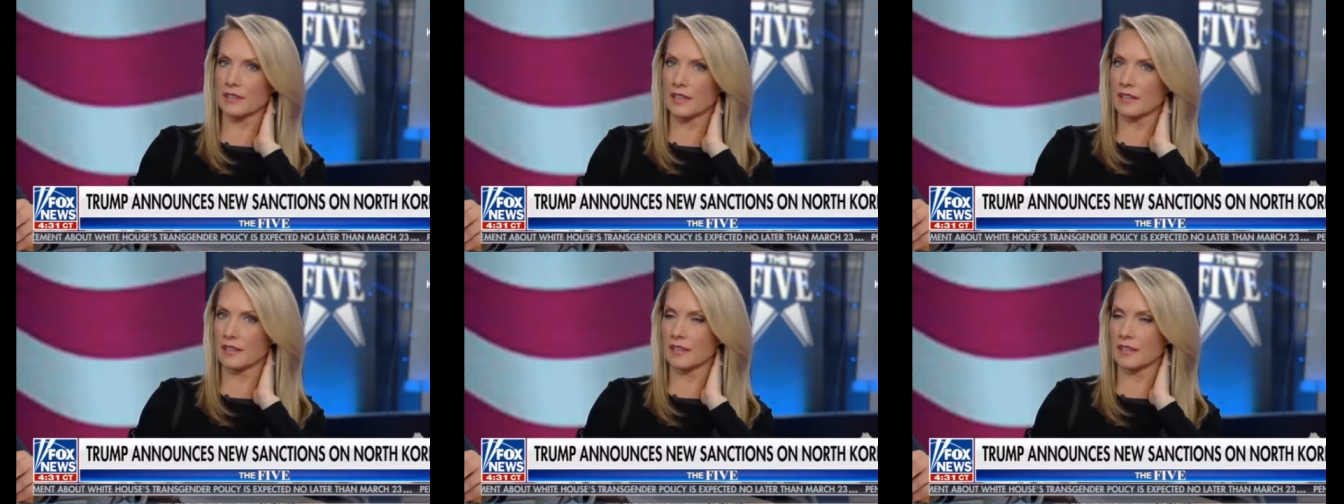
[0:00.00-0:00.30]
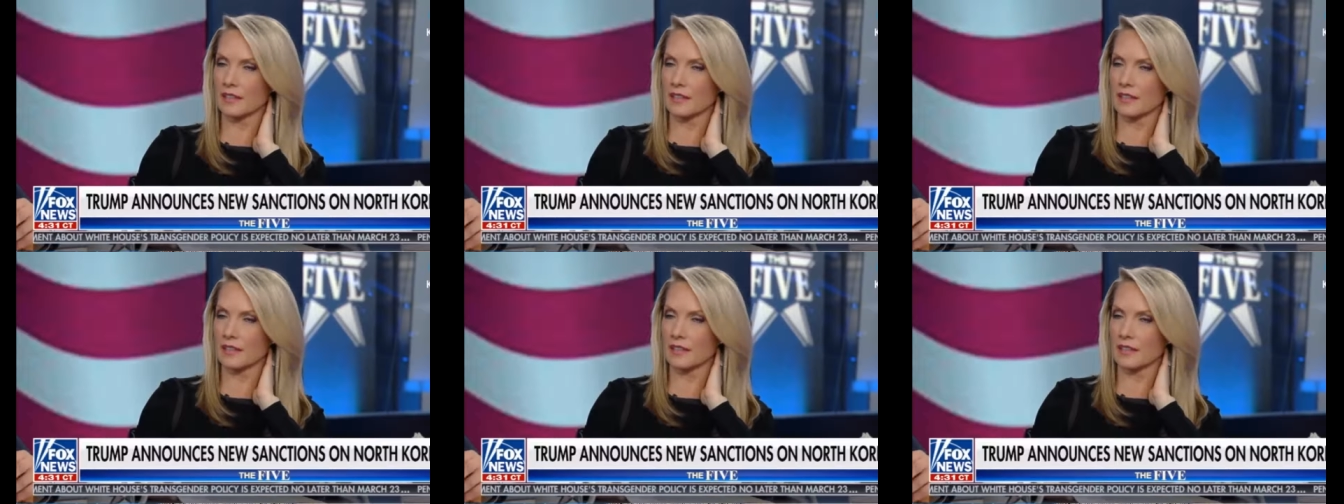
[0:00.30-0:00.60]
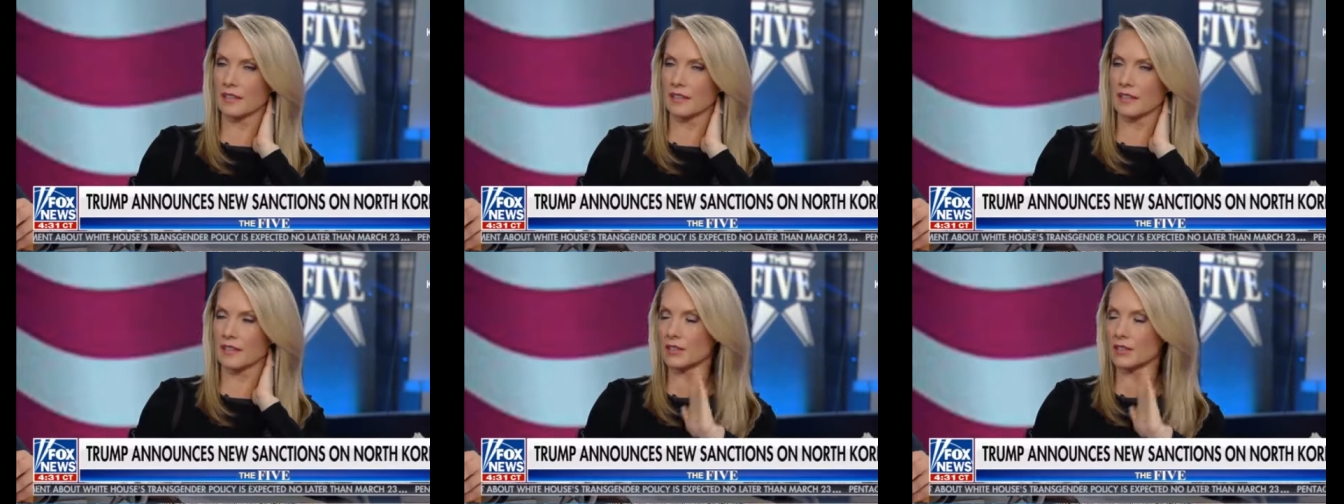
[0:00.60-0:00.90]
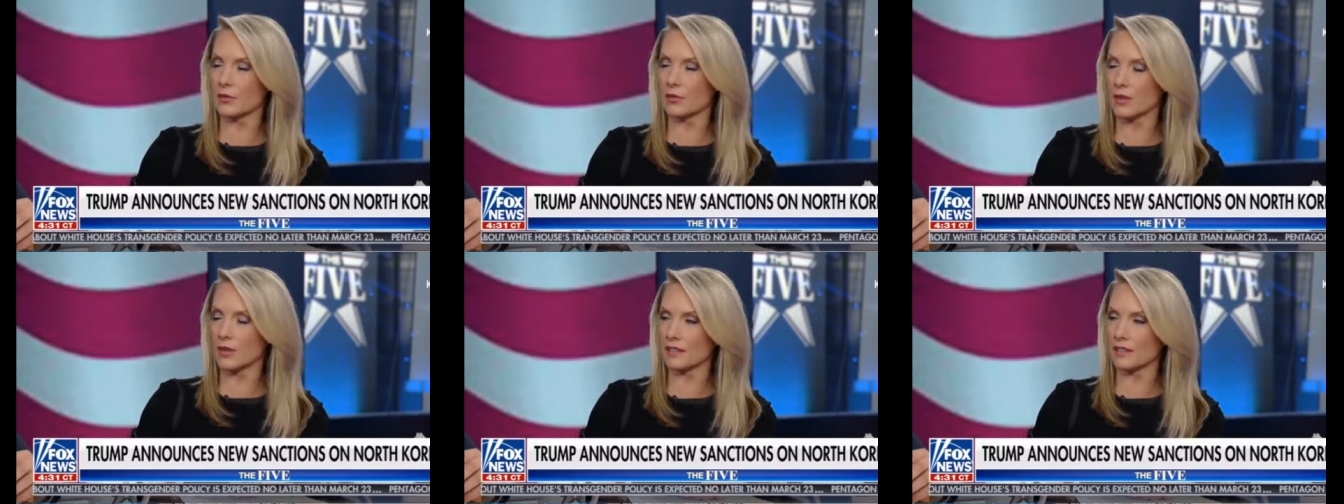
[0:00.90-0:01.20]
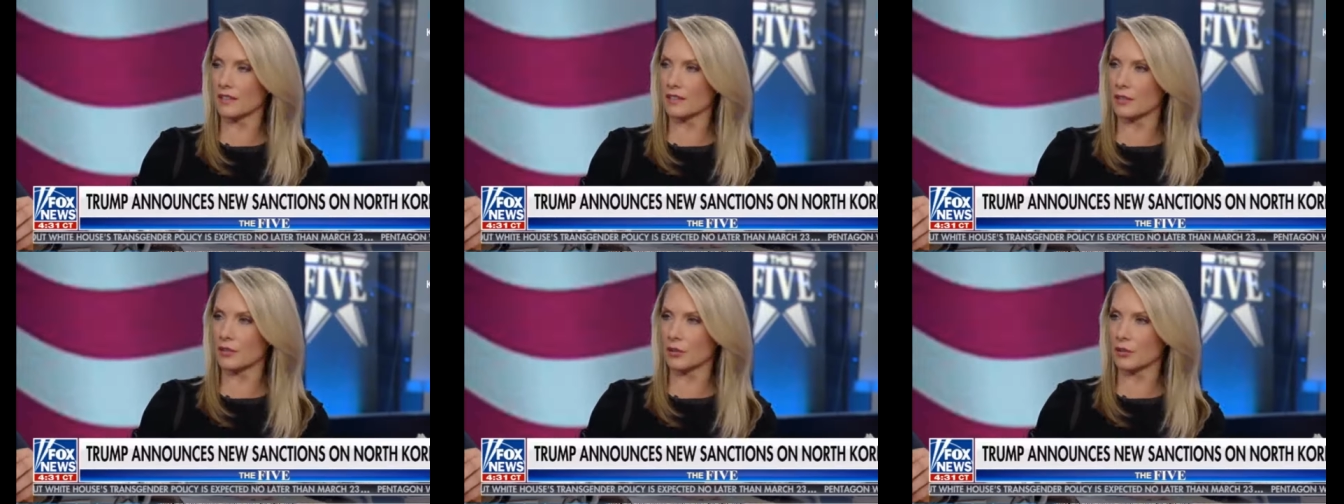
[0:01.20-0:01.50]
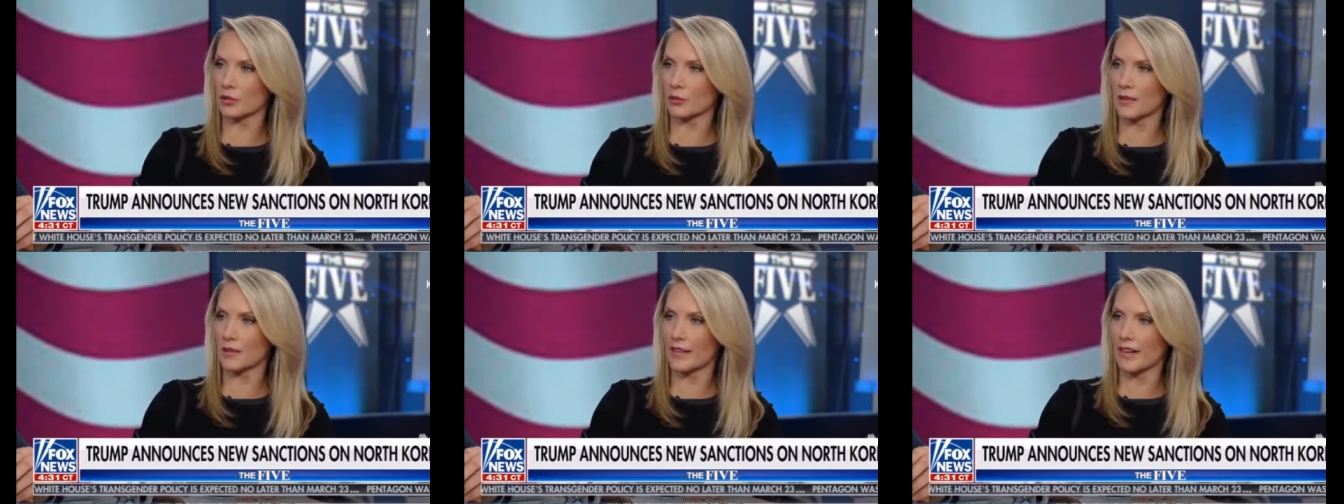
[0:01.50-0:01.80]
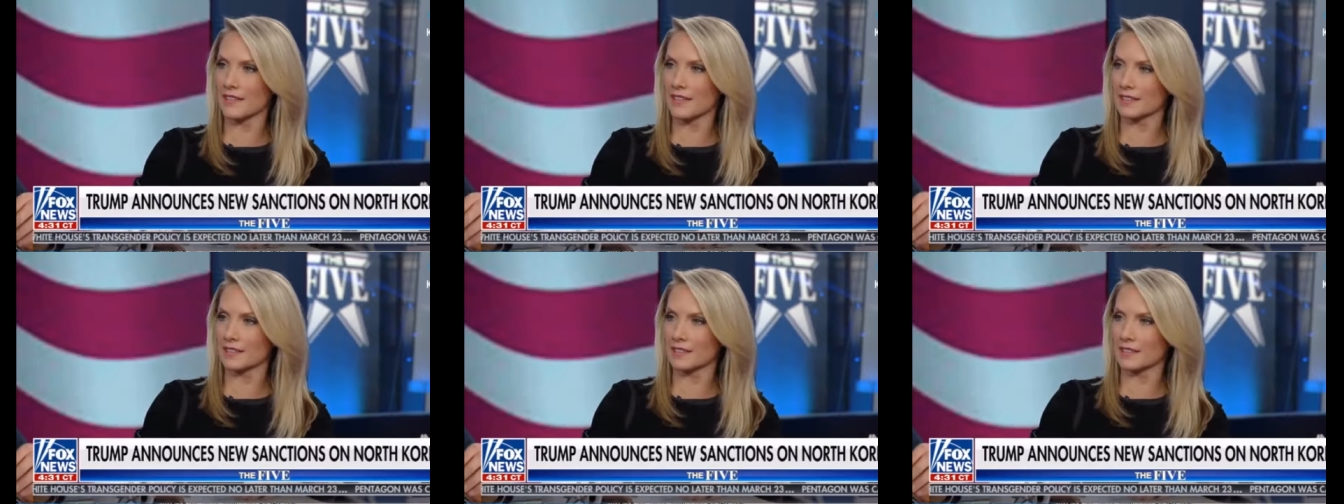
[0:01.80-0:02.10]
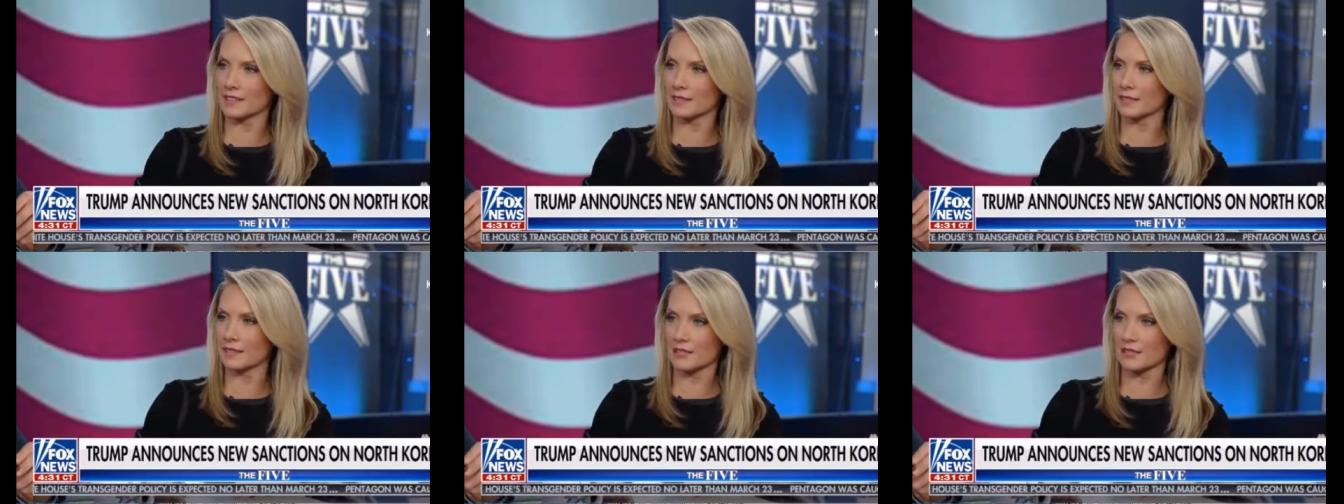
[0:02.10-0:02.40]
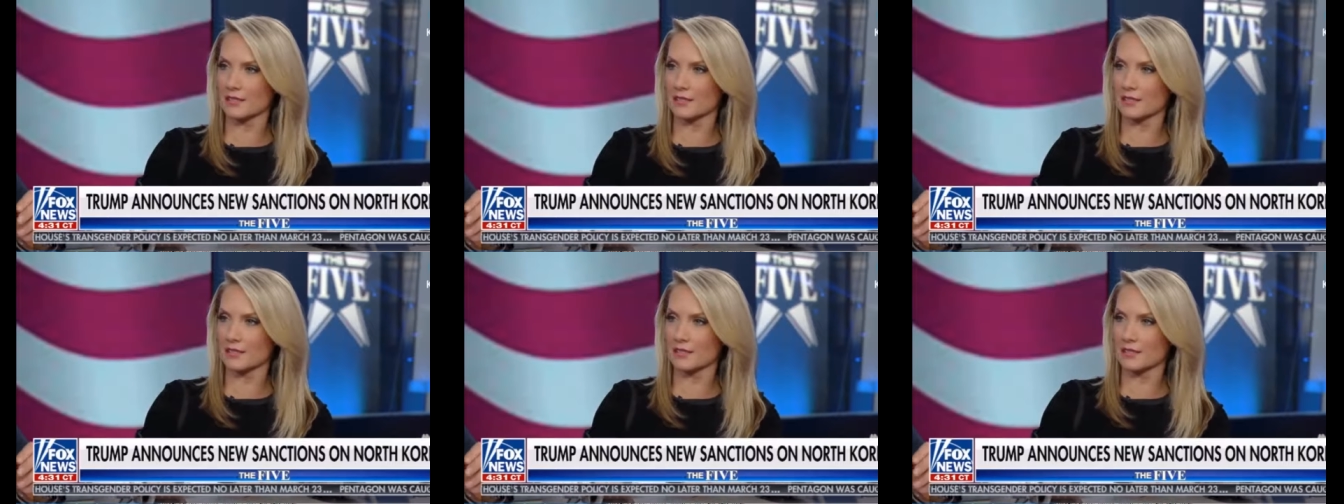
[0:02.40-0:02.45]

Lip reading: that they must know that North Korea hasn't